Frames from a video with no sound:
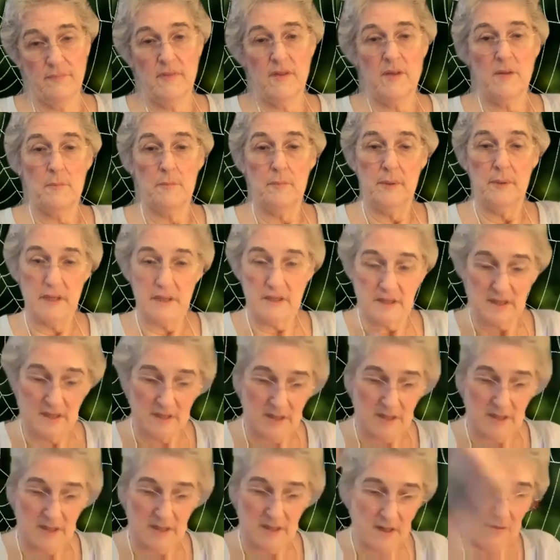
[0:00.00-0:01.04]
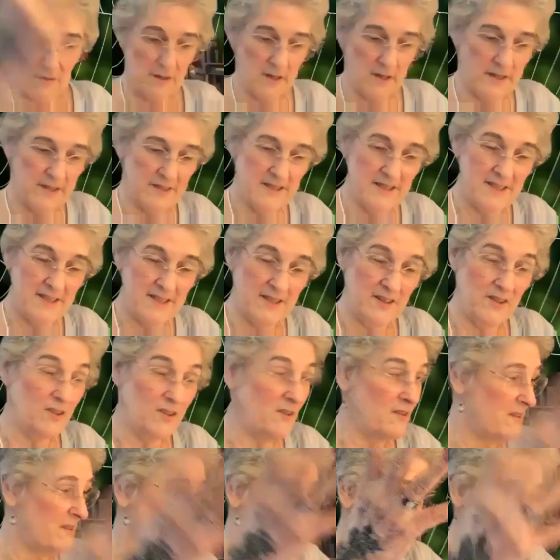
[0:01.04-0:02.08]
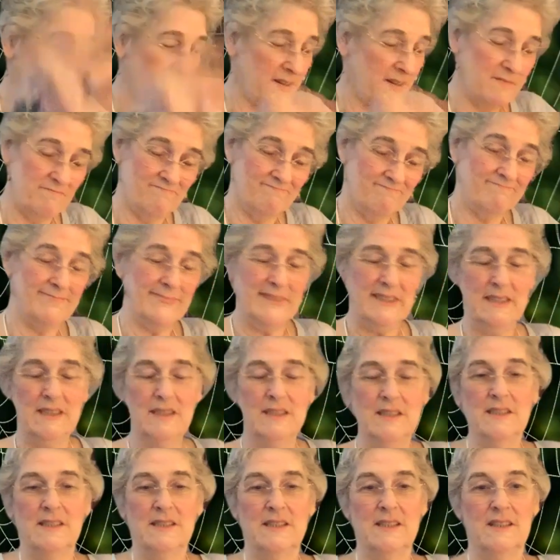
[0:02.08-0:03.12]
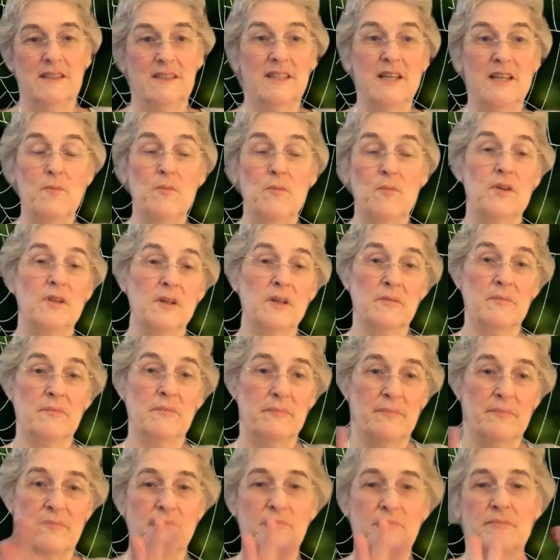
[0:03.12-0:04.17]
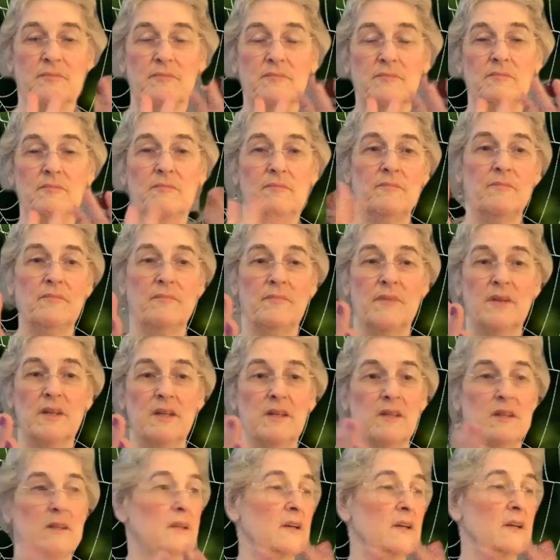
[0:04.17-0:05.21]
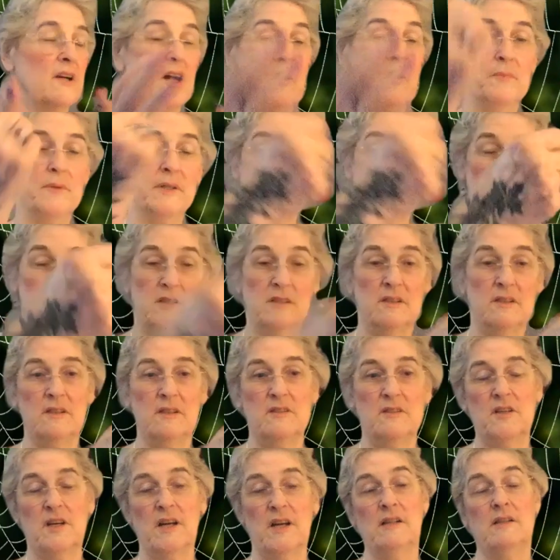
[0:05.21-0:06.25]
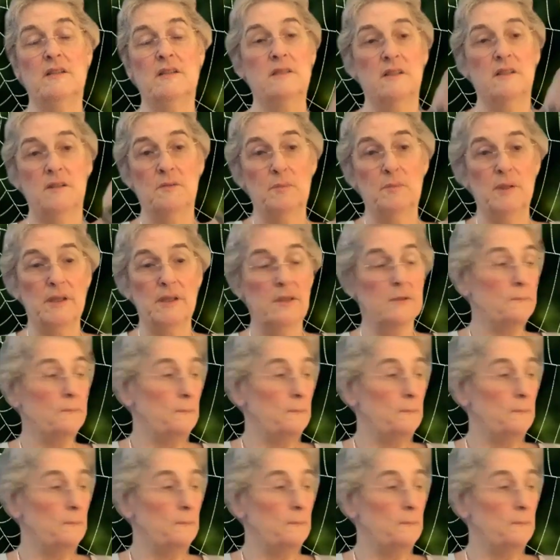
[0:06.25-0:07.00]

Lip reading: penises going into the earth. That. Same with the cup and the chalice and the blade.